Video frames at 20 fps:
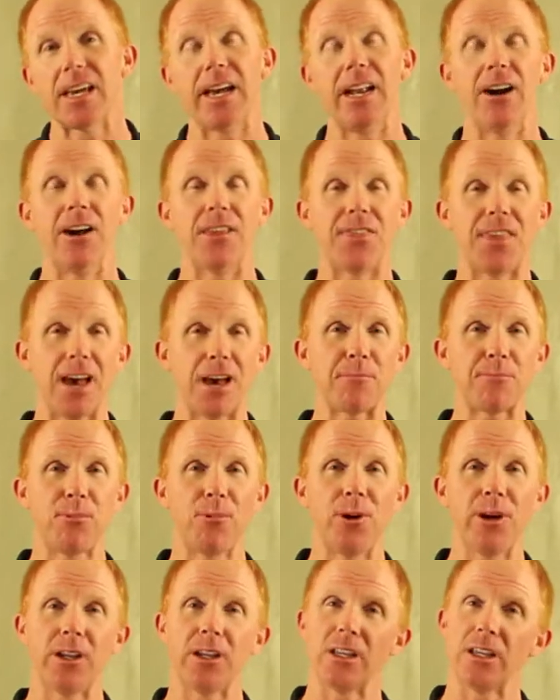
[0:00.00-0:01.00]
Now, at that
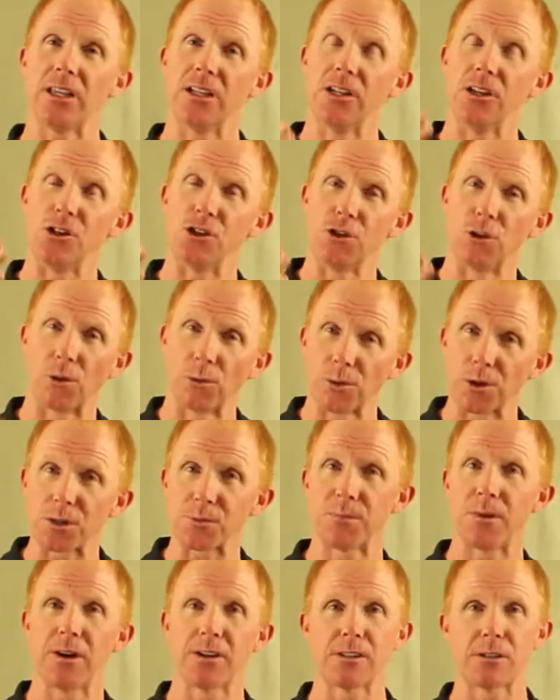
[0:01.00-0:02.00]
point, it is your
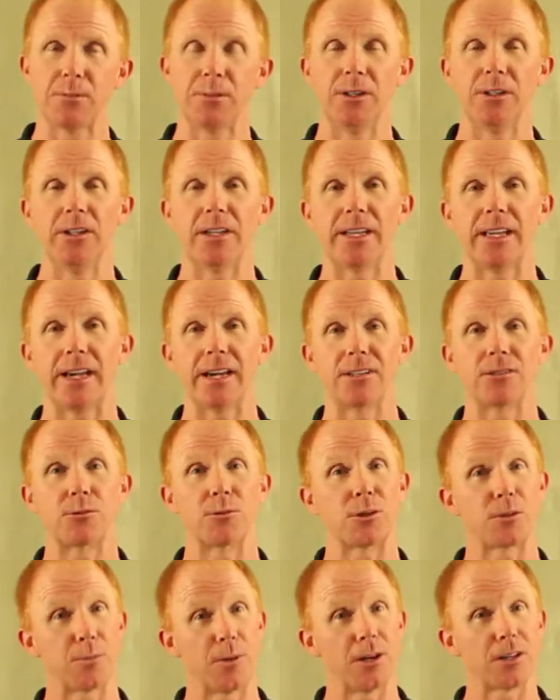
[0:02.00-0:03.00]
responsibility as a
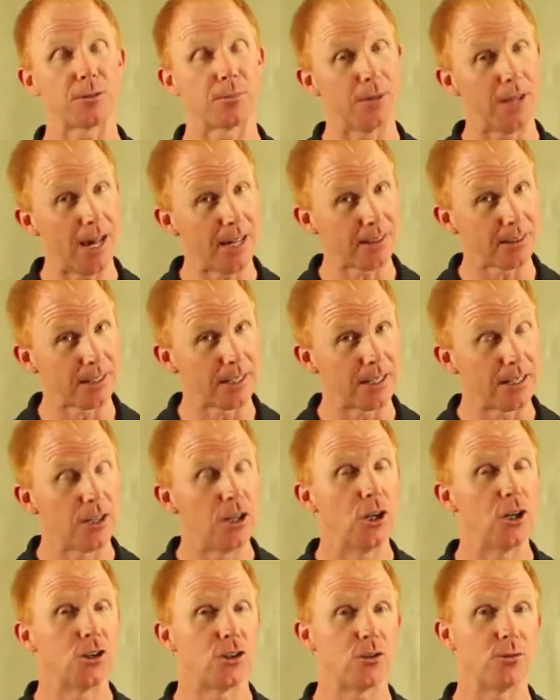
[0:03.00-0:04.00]
responsible athlete
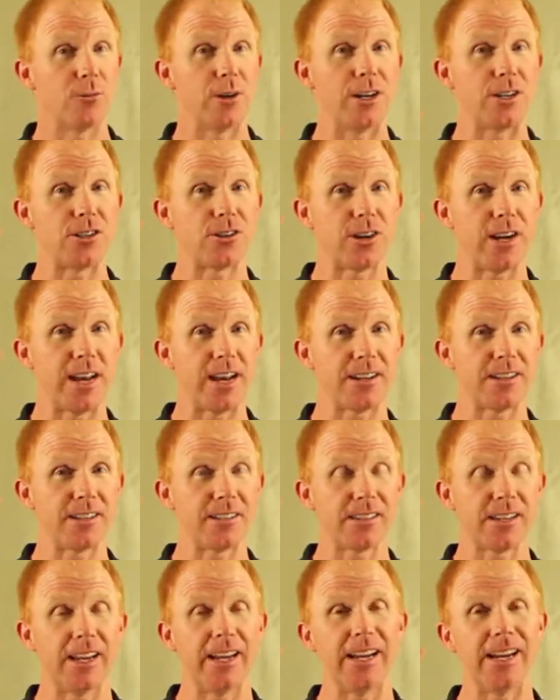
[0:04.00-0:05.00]
to raise your hand and
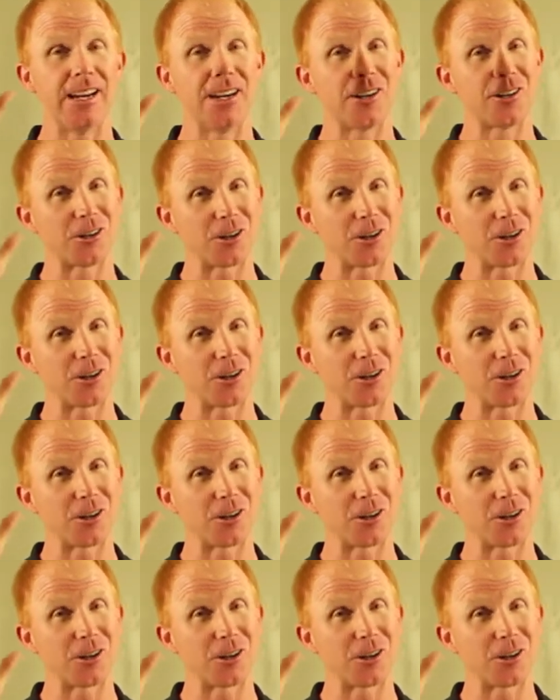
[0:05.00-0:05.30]
say,